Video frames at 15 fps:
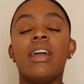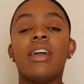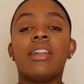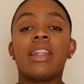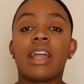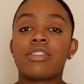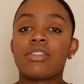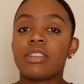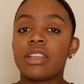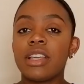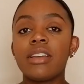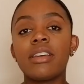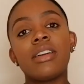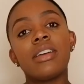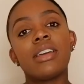
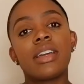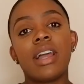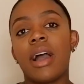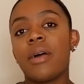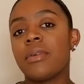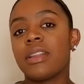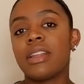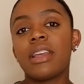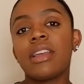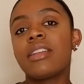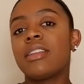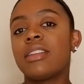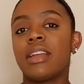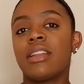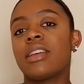naturally, God willing,
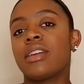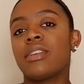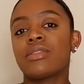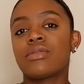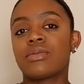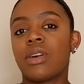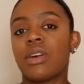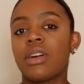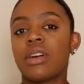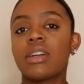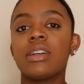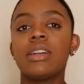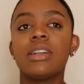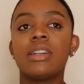nothing goes wrong,